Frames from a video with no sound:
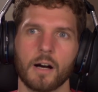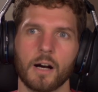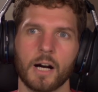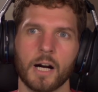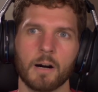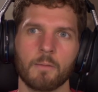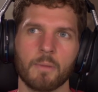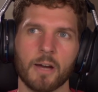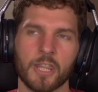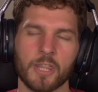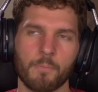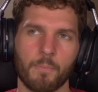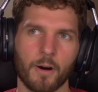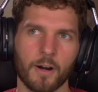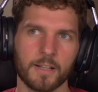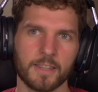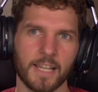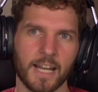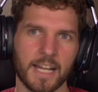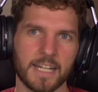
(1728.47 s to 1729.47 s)
And the
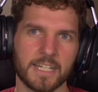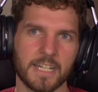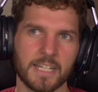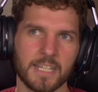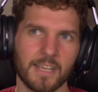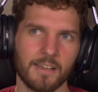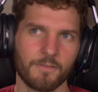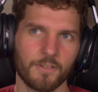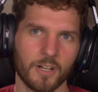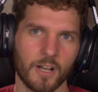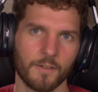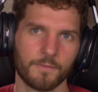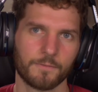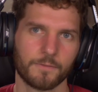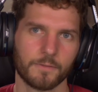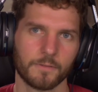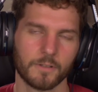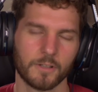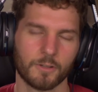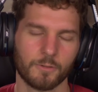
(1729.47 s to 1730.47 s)
part that I didn't give
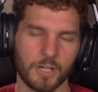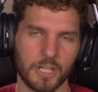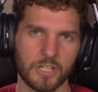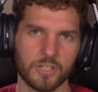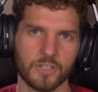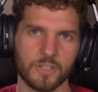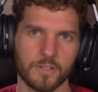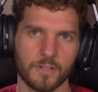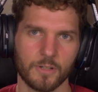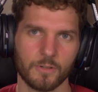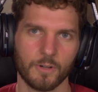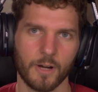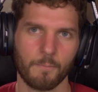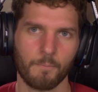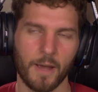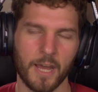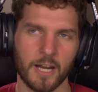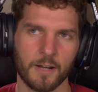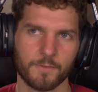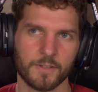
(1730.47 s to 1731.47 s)
enough credence to
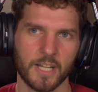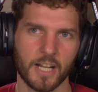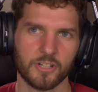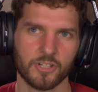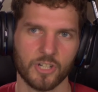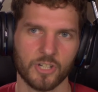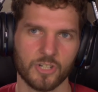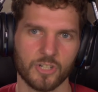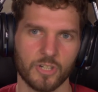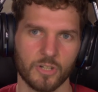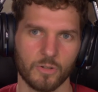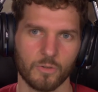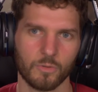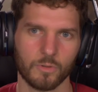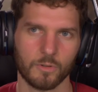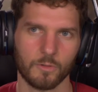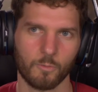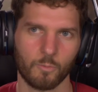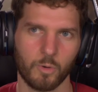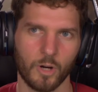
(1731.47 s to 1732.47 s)
and pay enough attention
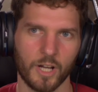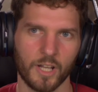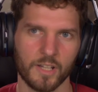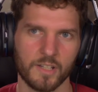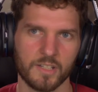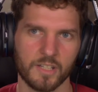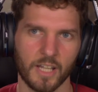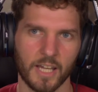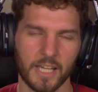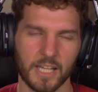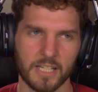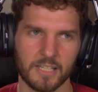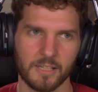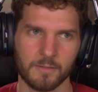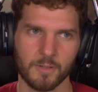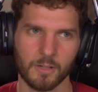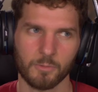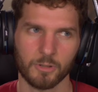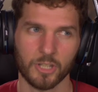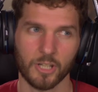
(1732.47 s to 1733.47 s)
to was like, it
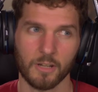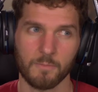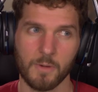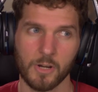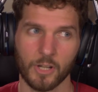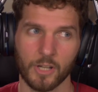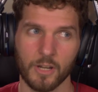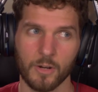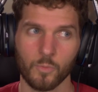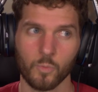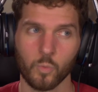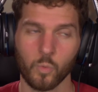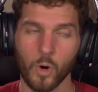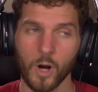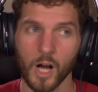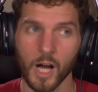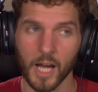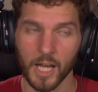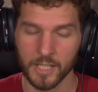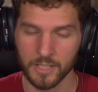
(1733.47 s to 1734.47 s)
seems like what the community
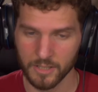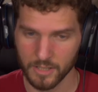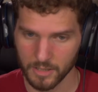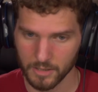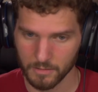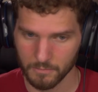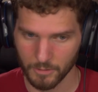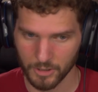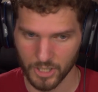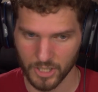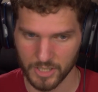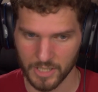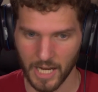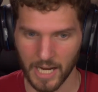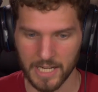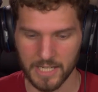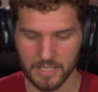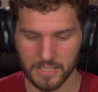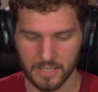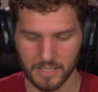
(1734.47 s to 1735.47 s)
wants, which is
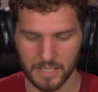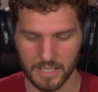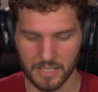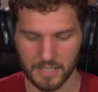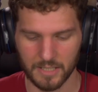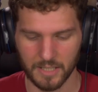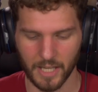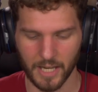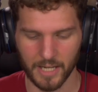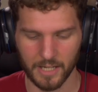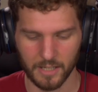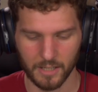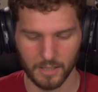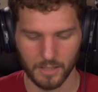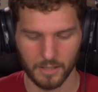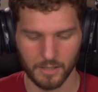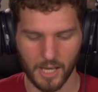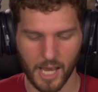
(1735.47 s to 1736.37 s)
nice, is like,